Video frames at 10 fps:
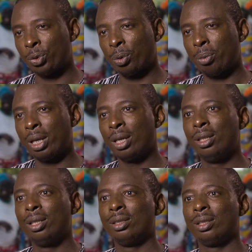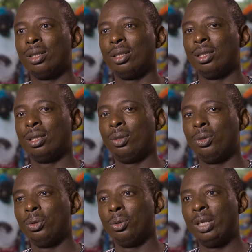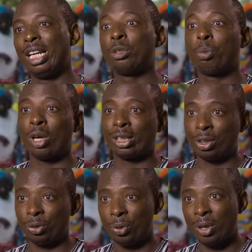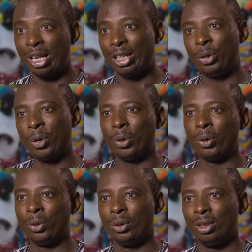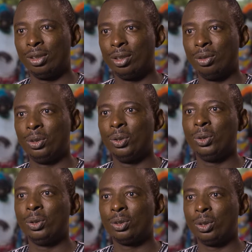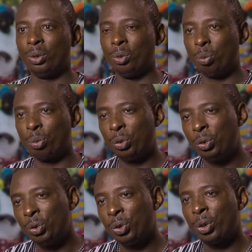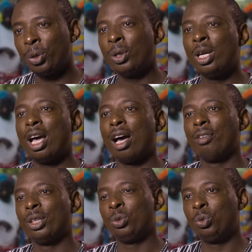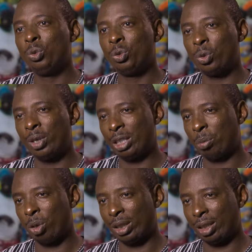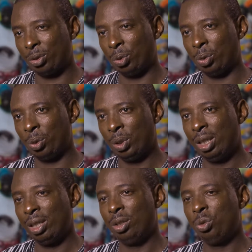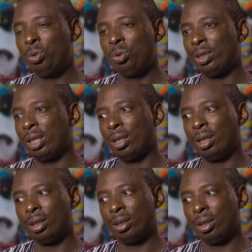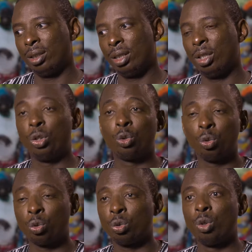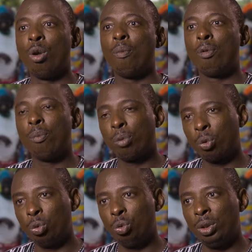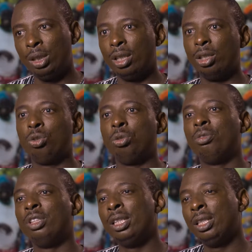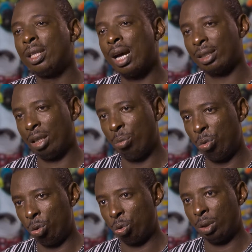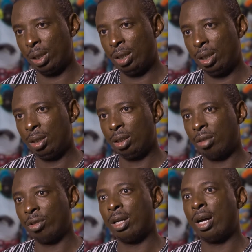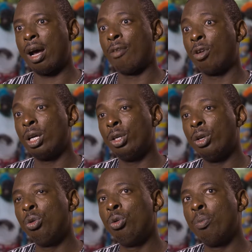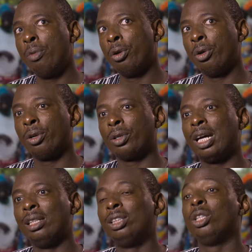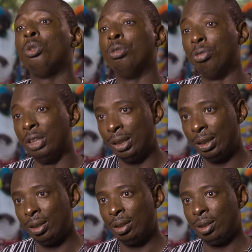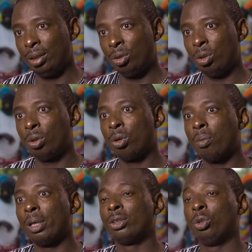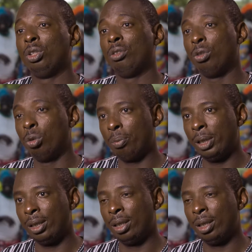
Our objective is not just cotton, it is the farm. It means that the producer with his farm and his resources can produce and support his family. This goes hand in hand with improving to reach a better quality of life. Avoir une meilleure qualité de vie. Donc, comment se développer.